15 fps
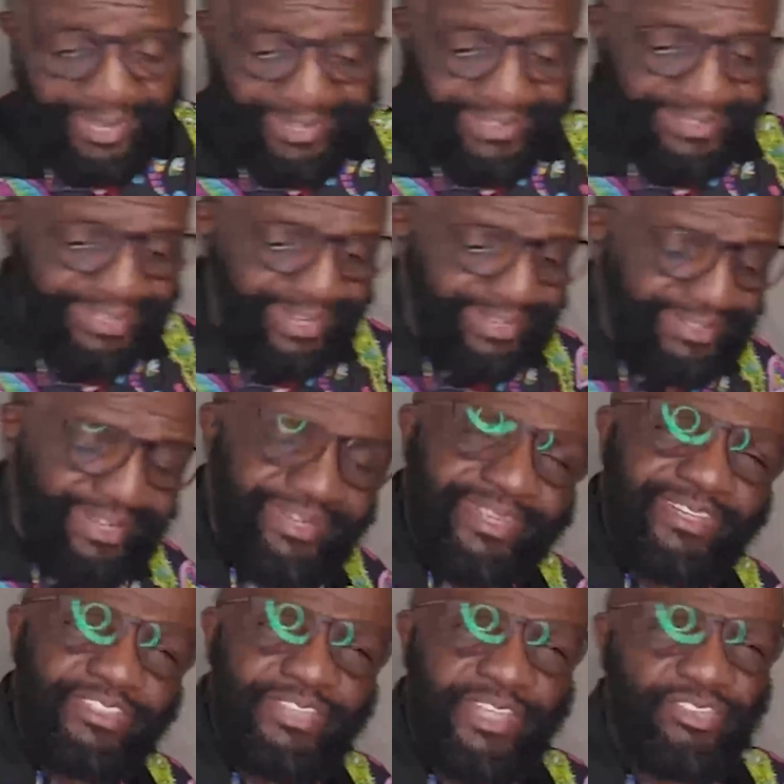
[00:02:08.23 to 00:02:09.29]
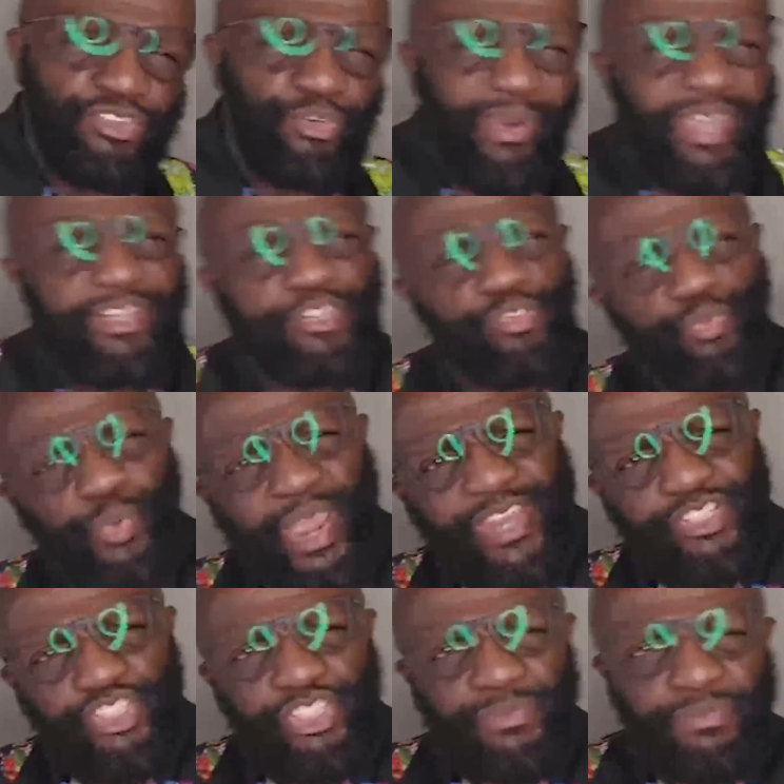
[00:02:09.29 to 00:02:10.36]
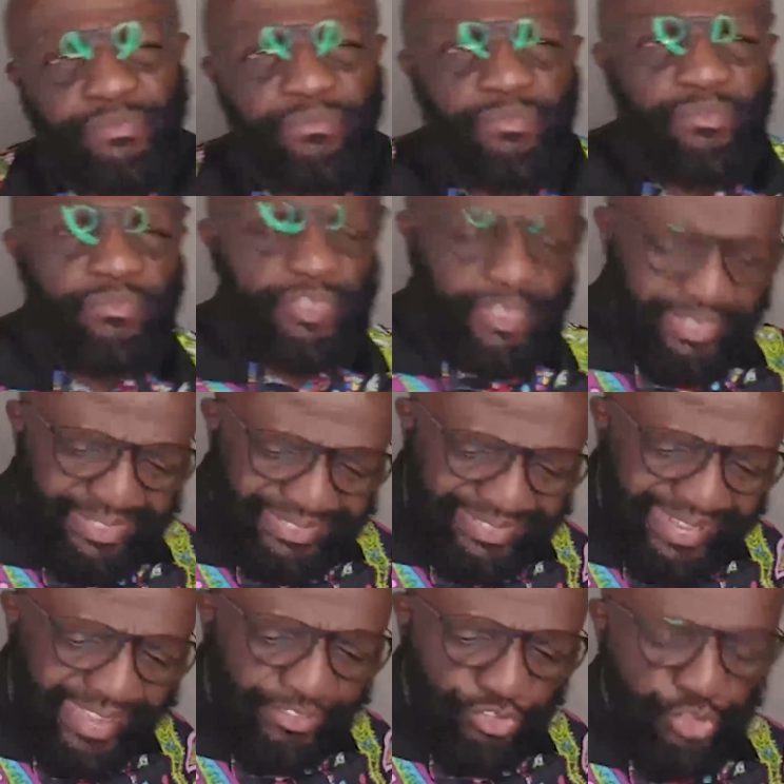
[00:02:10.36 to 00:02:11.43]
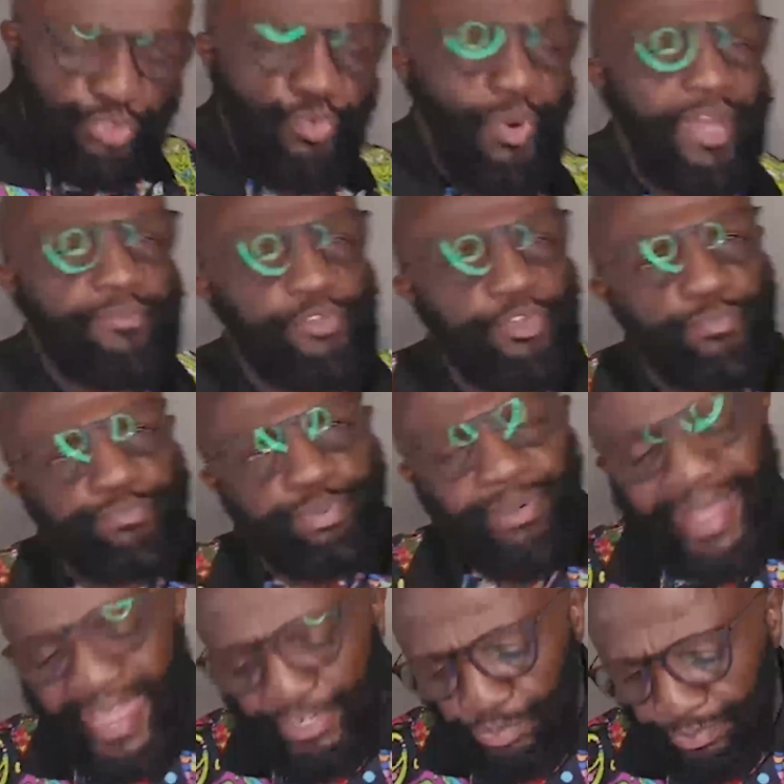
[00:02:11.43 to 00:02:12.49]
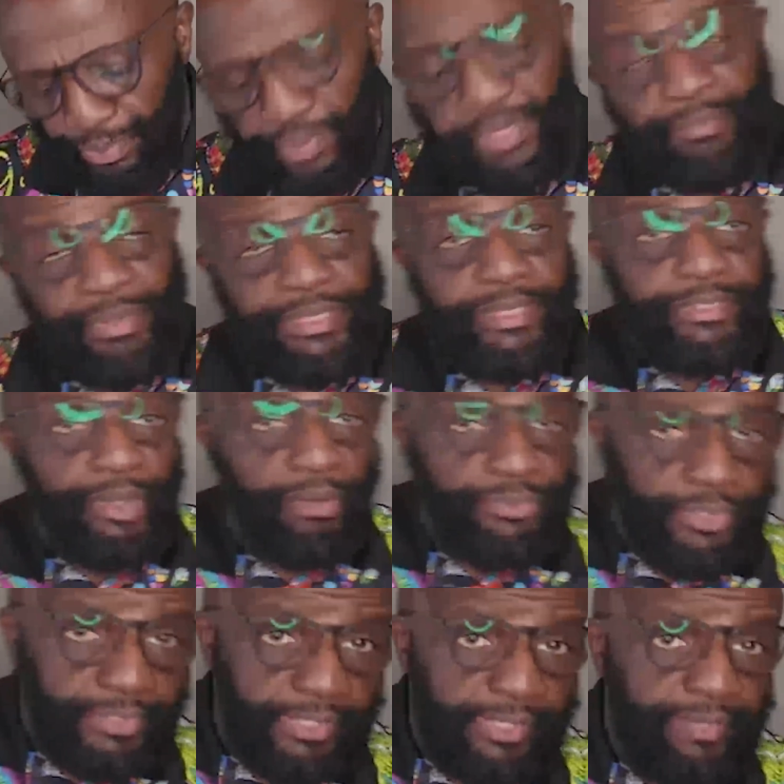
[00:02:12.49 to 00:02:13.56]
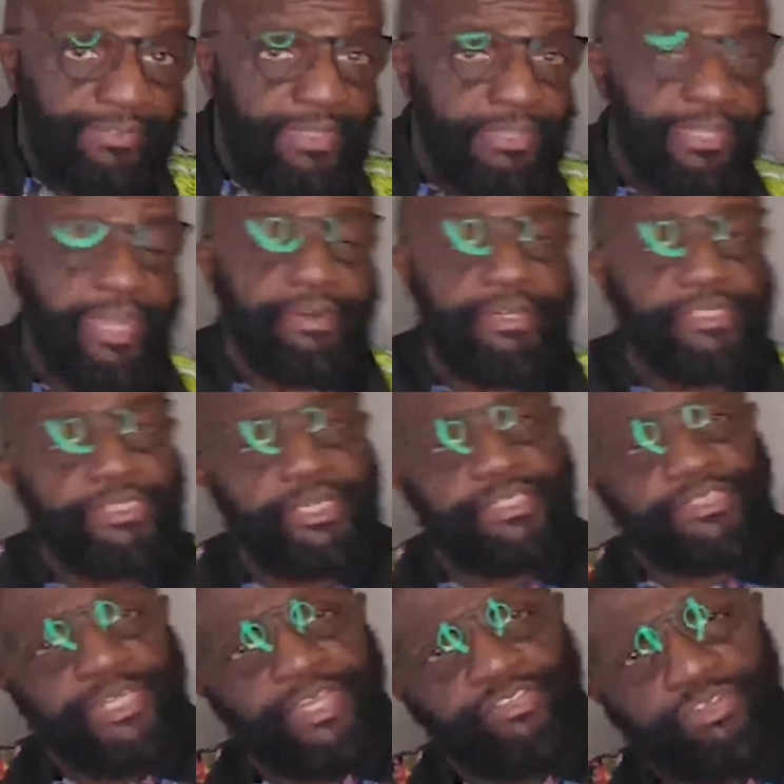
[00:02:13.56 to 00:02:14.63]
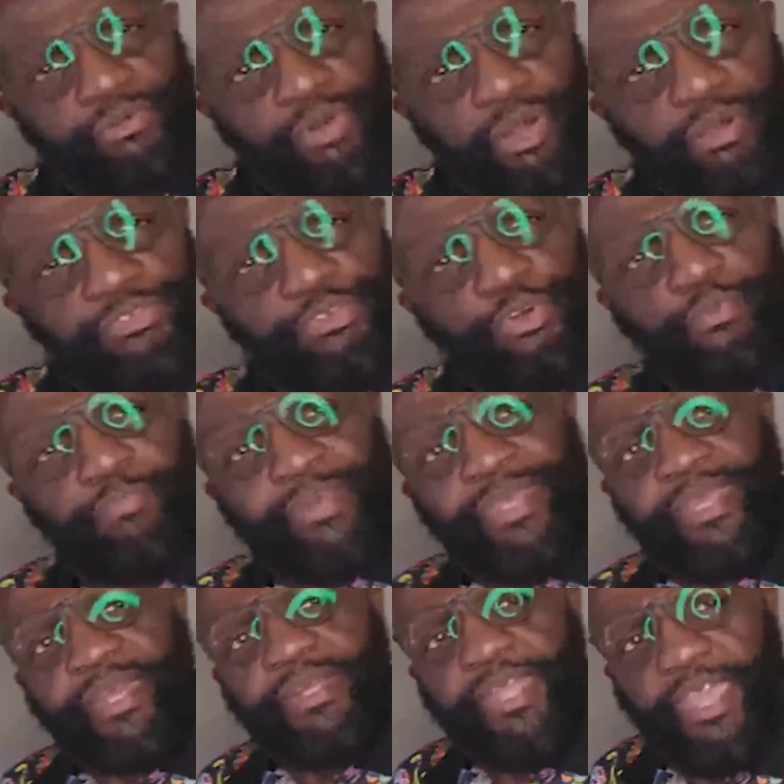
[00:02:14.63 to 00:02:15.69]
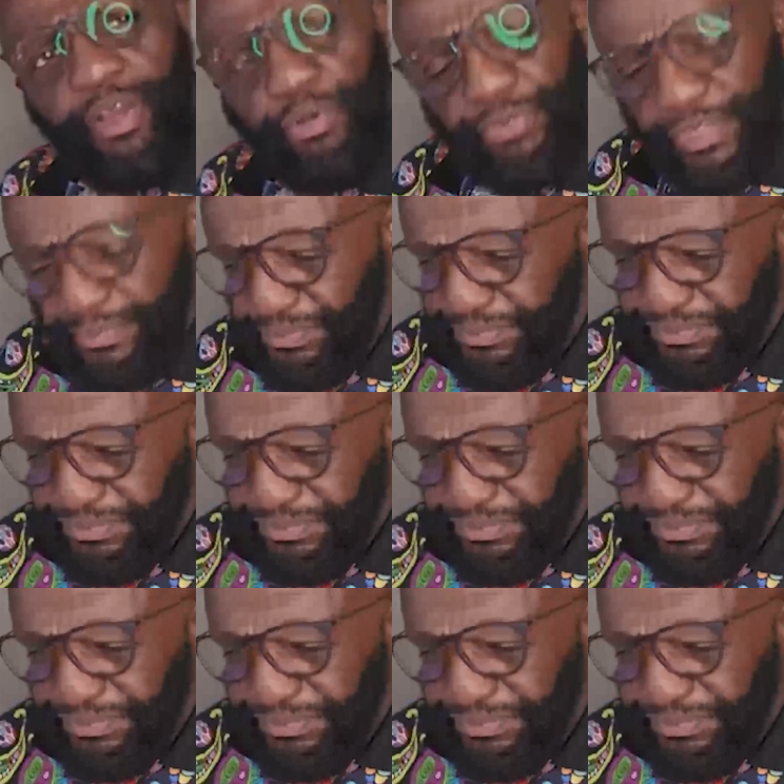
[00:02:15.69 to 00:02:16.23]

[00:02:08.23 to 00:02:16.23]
and he's saying that his, his greatest wish is that you what? You prosper, but he don't leave it there. He says that you also be in health